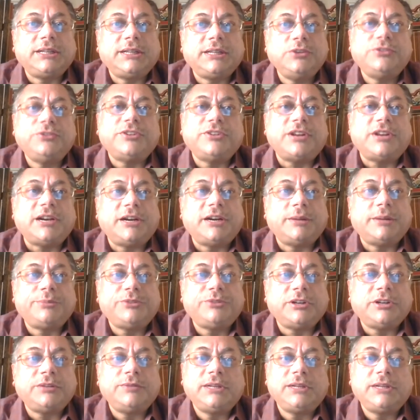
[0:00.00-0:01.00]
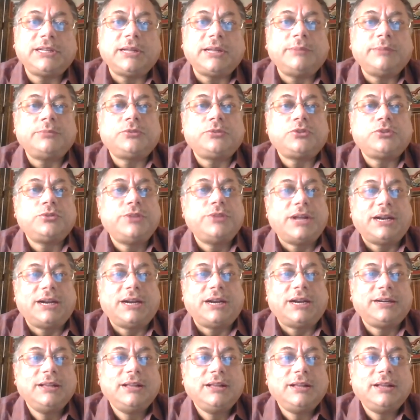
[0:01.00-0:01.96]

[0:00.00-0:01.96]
User adoption will come through that.